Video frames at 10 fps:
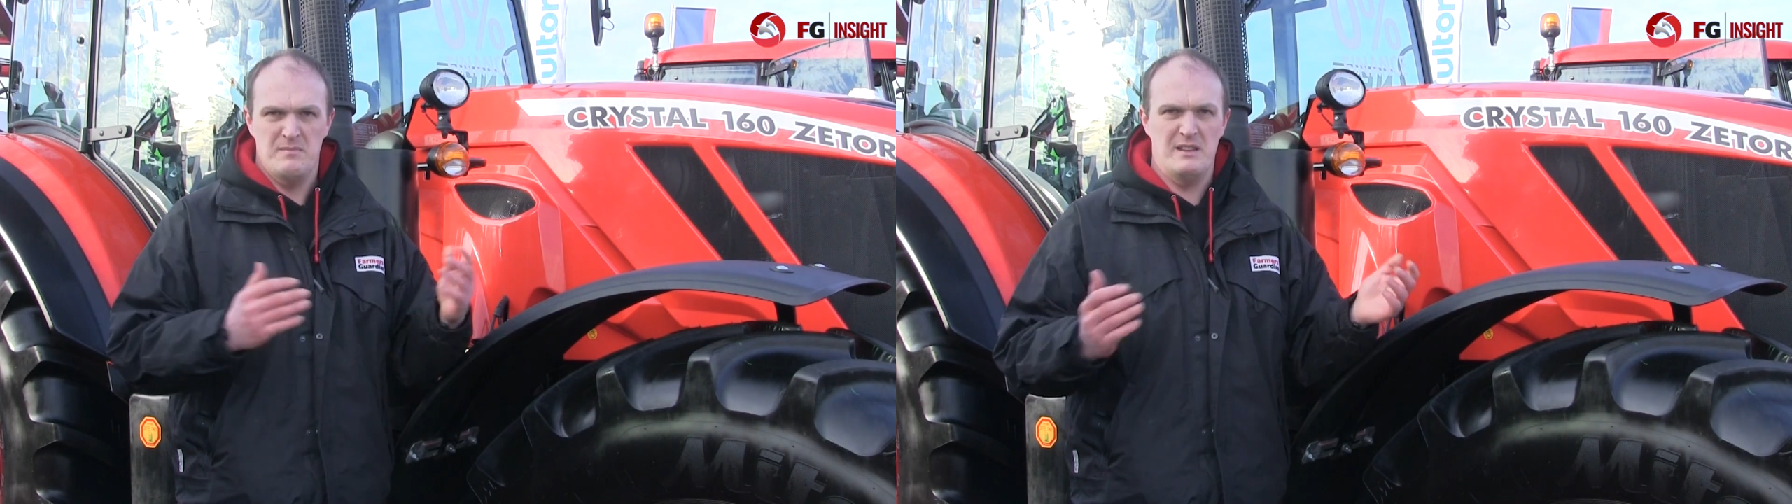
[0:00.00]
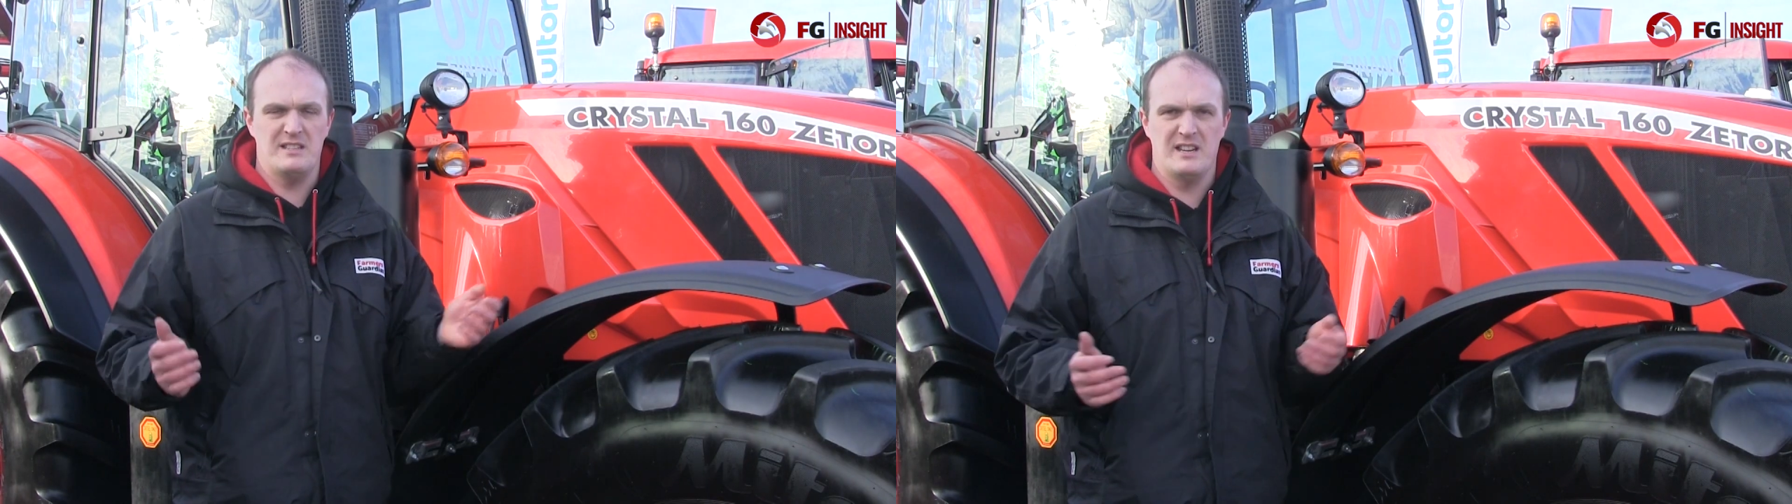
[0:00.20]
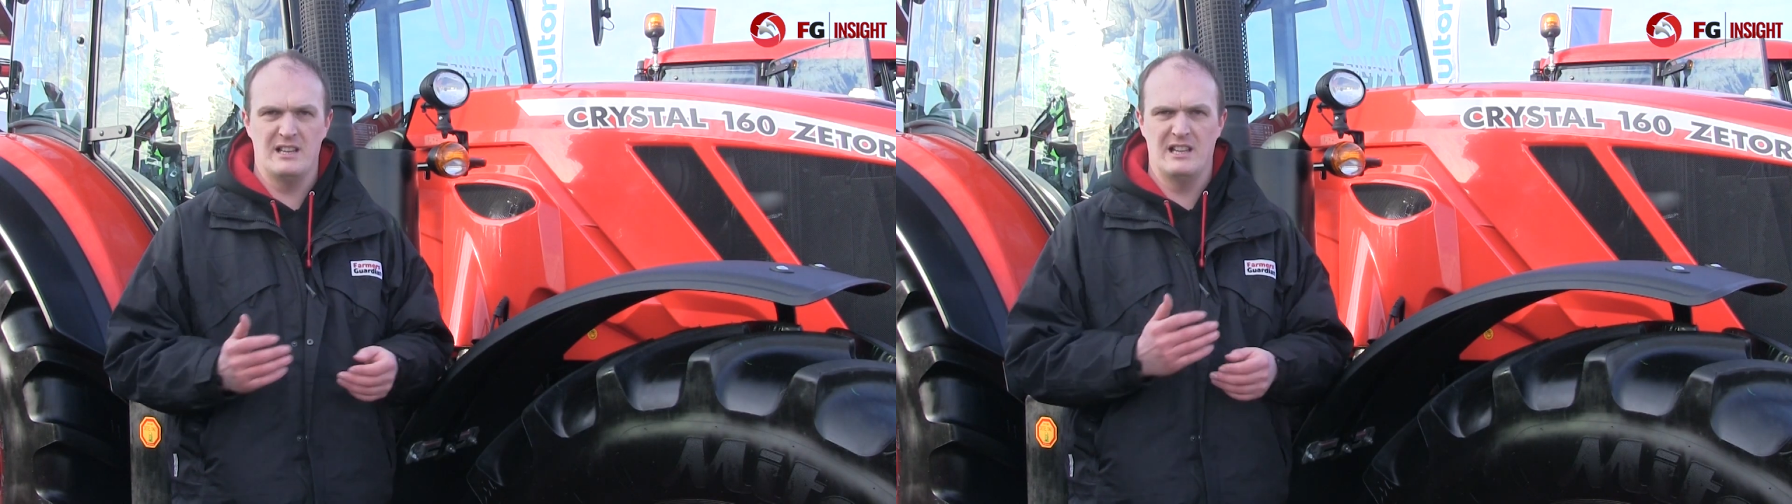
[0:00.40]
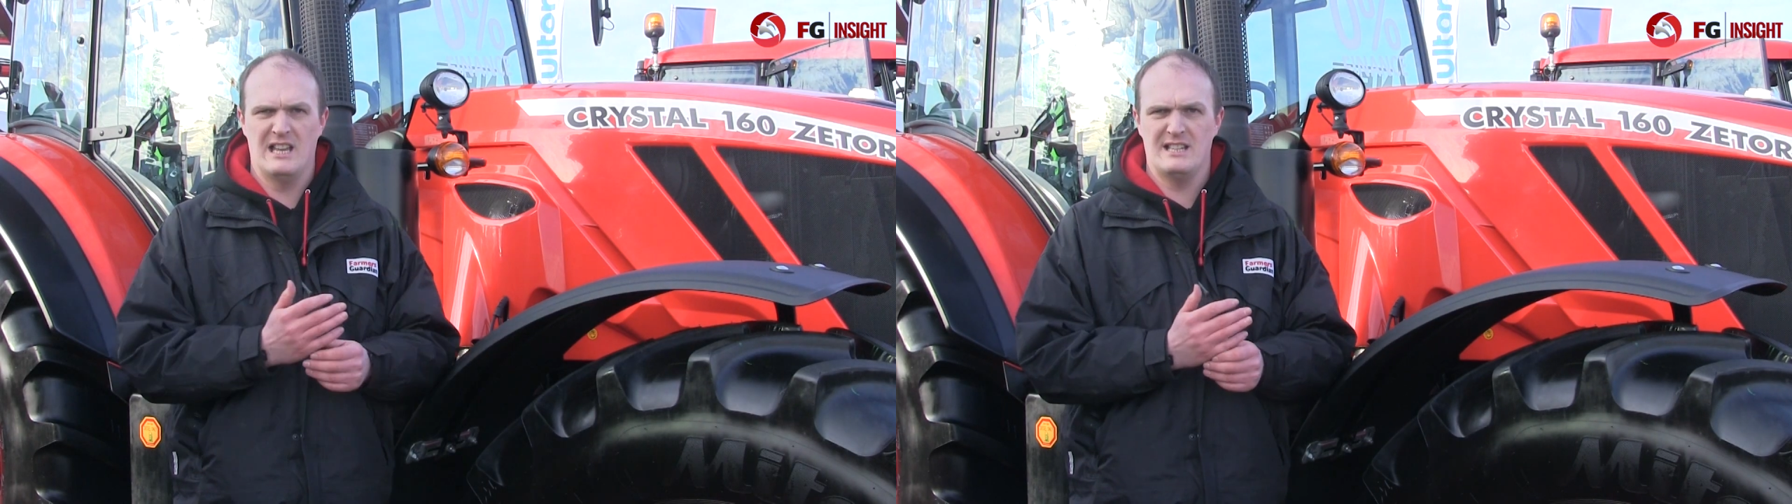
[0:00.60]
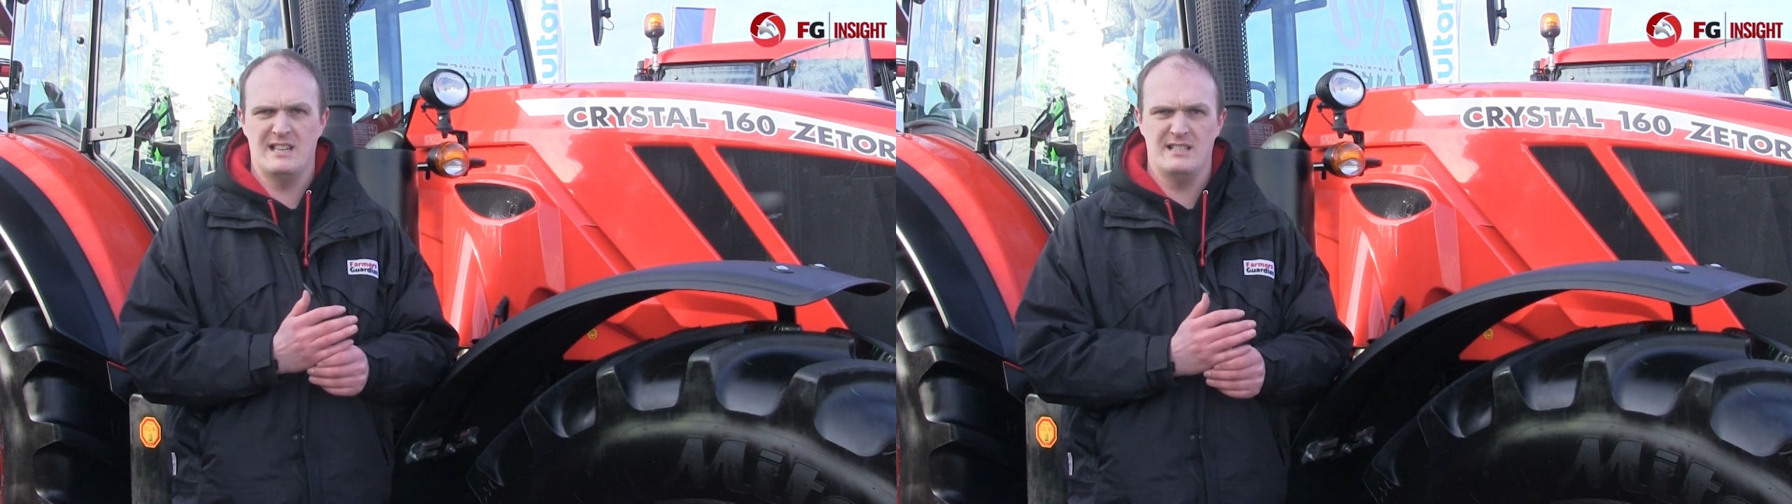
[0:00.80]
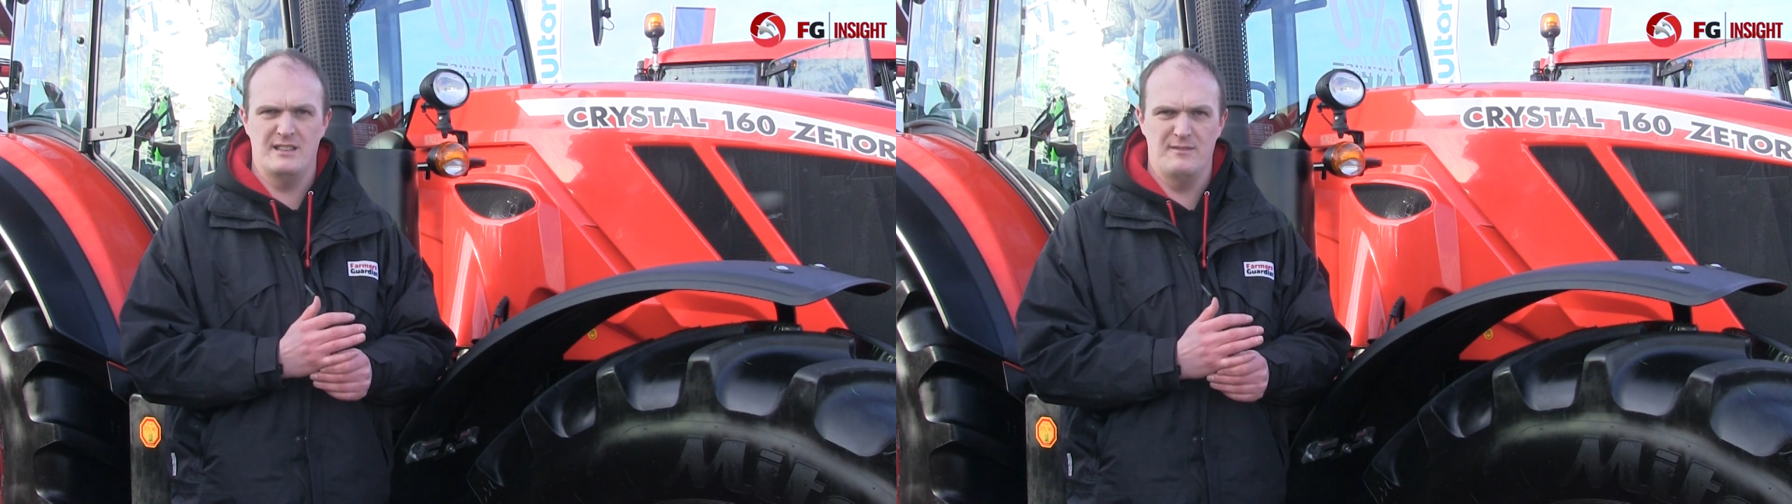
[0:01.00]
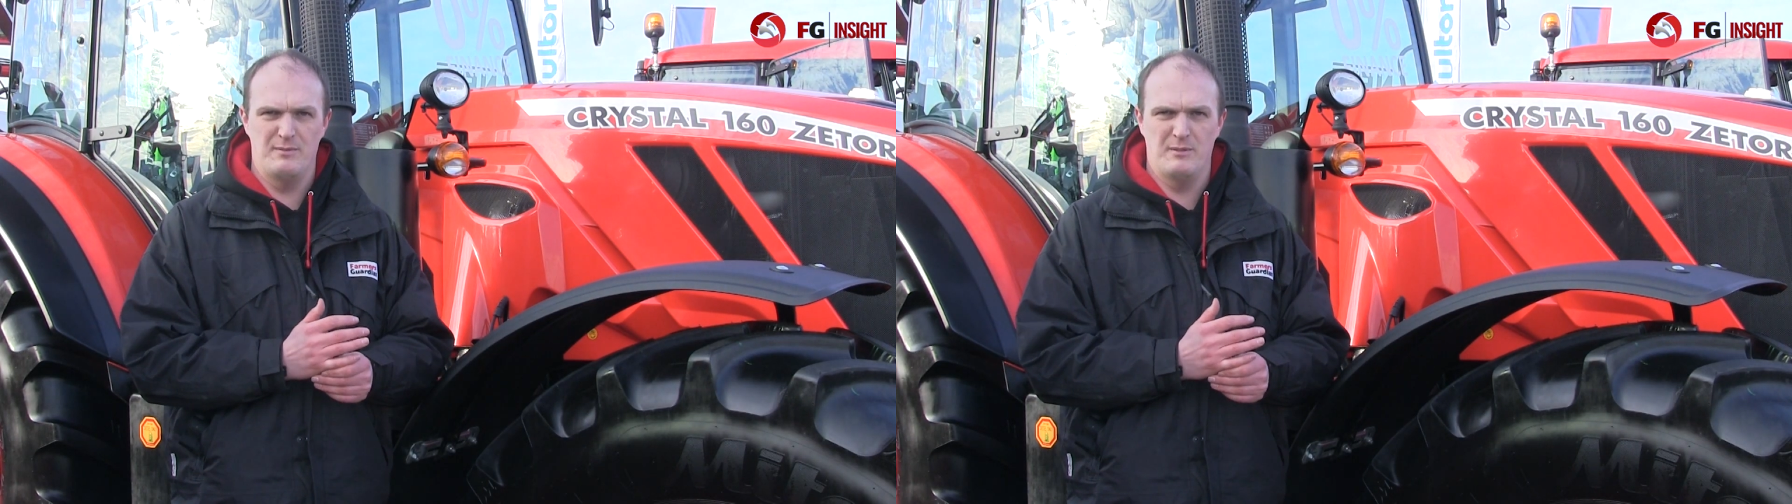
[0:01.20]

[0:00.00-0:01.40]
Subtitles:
May sound a little excessive,